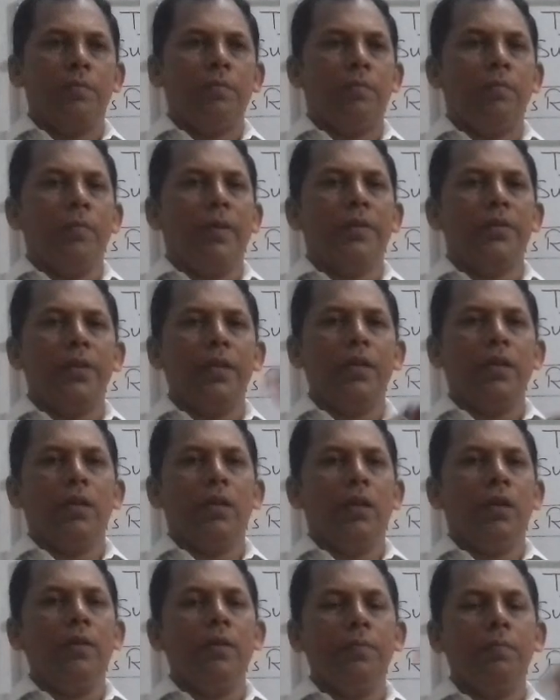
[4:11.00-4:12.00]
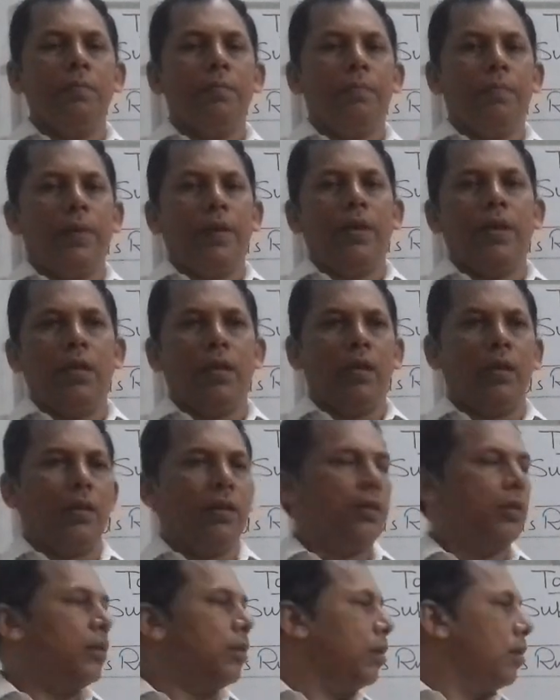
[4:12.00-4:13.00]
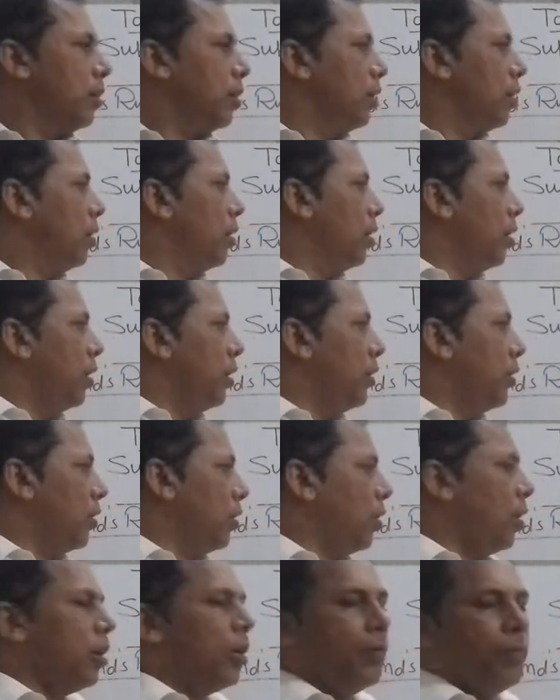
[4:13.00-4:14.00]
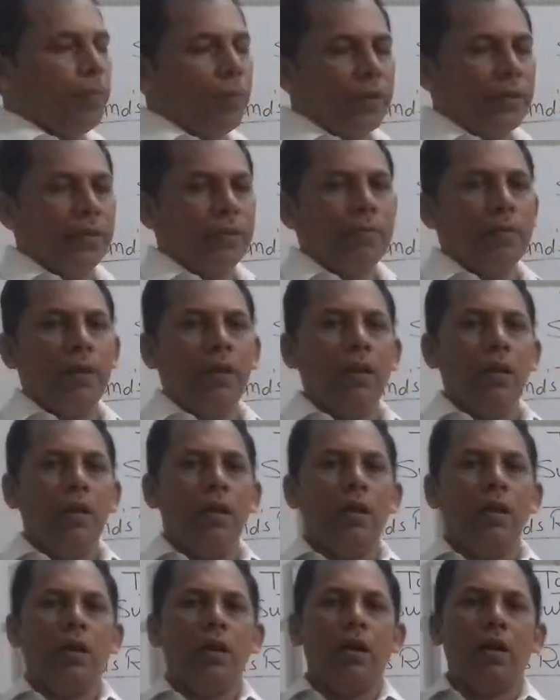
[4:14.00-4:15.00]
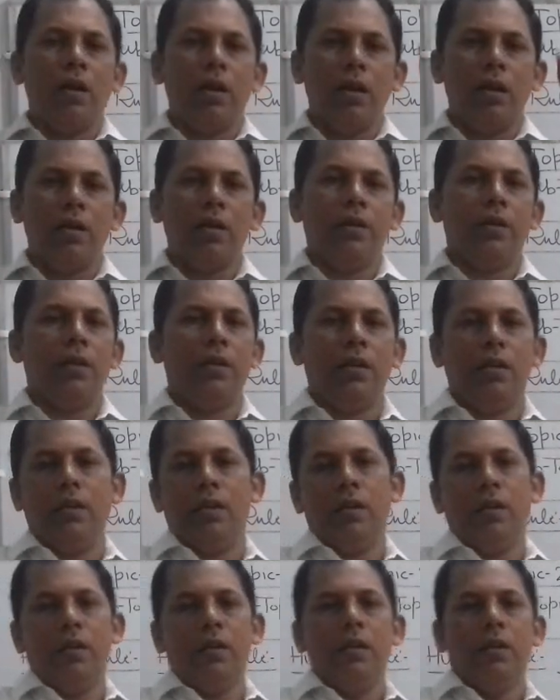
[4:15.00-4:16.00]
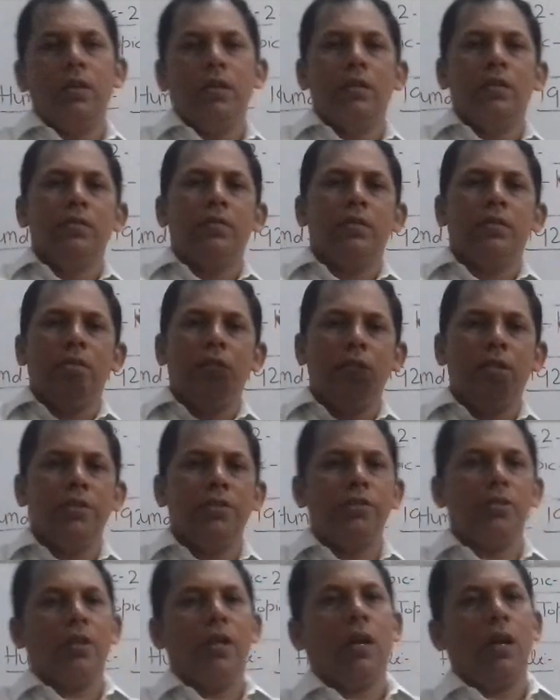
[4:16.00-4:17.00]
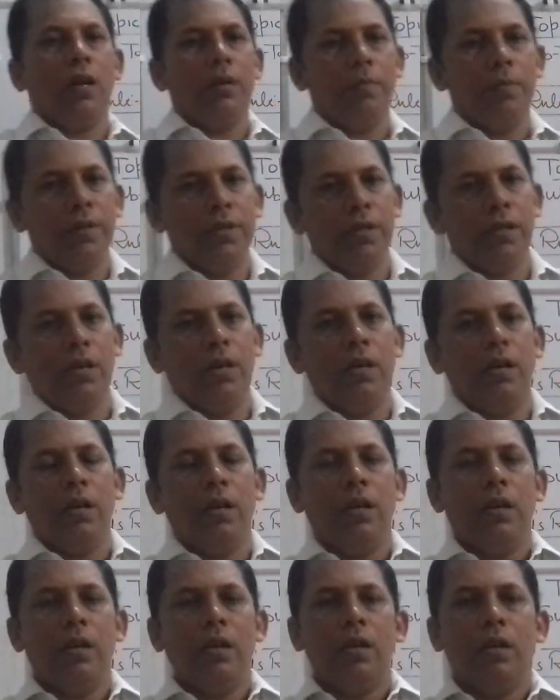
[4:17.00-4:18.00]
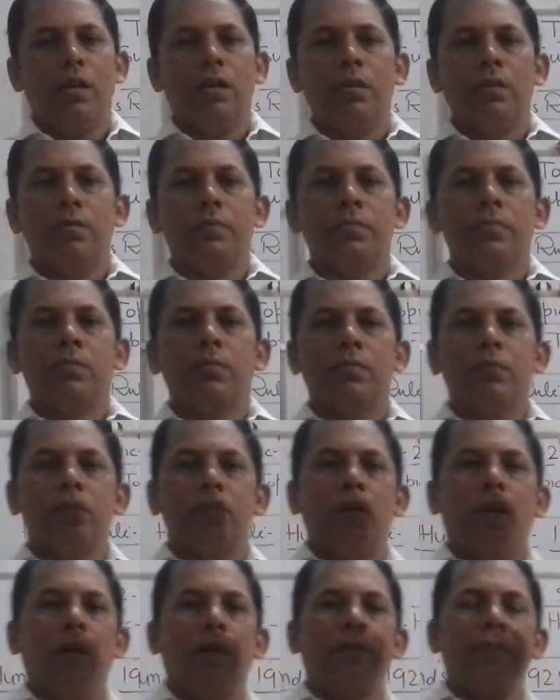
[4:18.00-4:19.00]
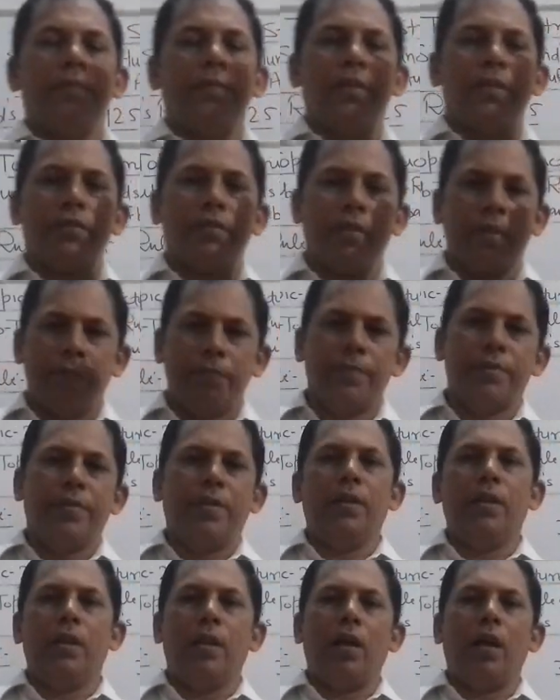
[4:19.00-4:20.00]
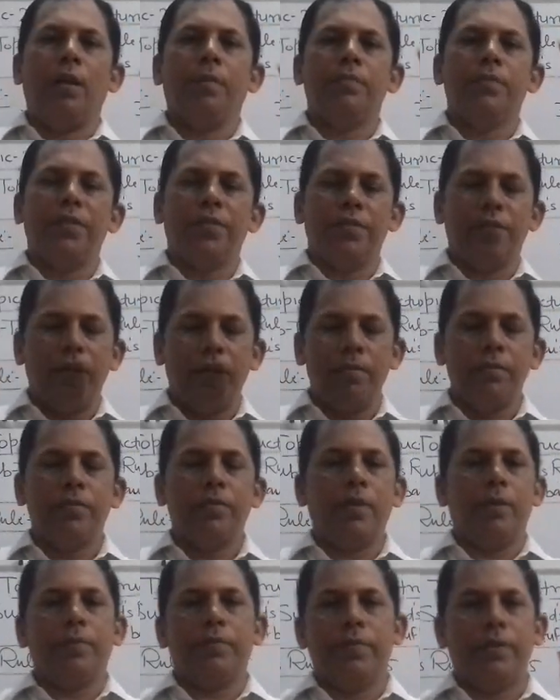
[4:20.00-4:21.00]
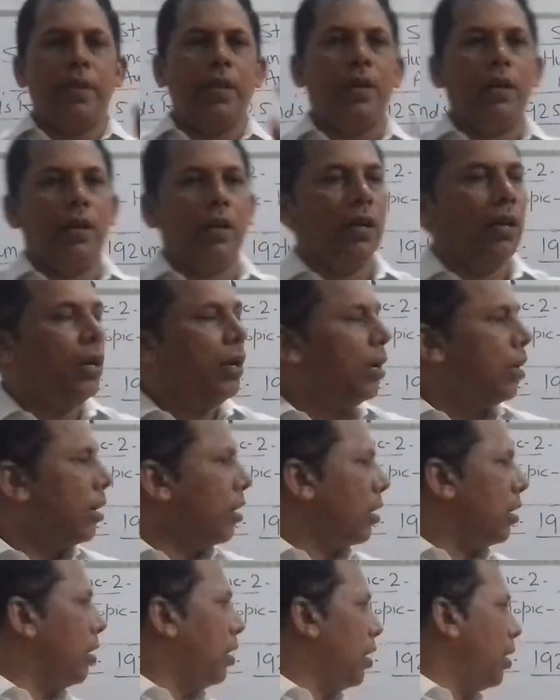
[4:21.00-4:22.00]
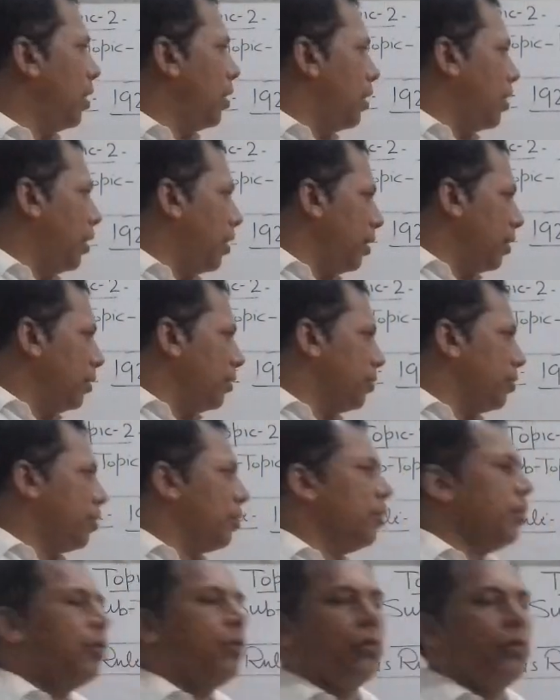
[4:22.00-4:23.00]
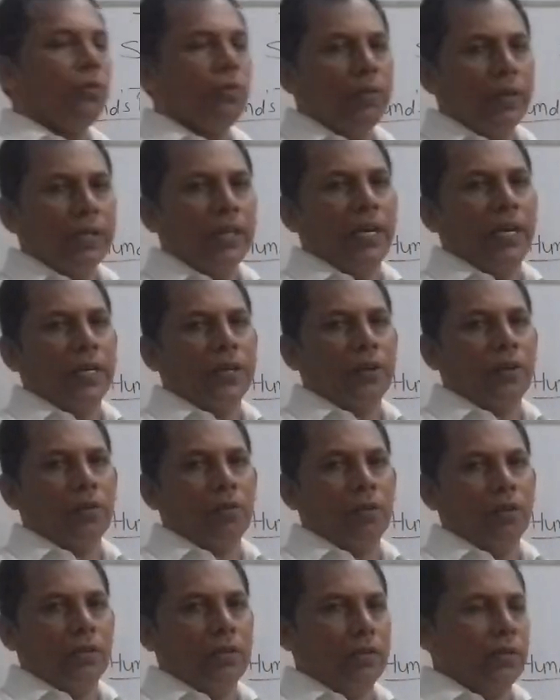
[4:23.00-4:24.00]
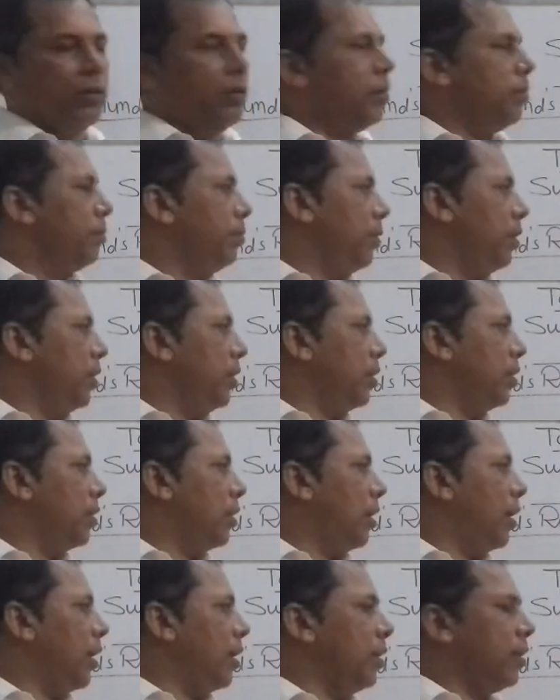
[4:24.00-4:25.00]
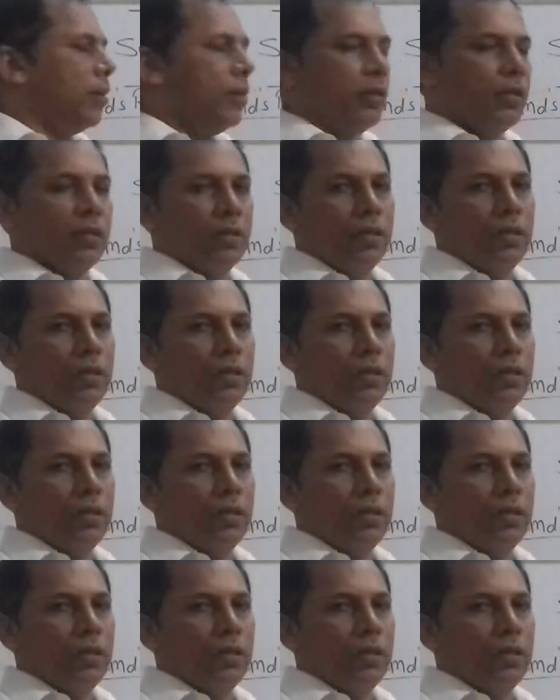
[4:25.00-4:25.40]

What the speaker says: making a pair is not possible until each orbital of the subcell of the same subcell contains one electron. Meaning that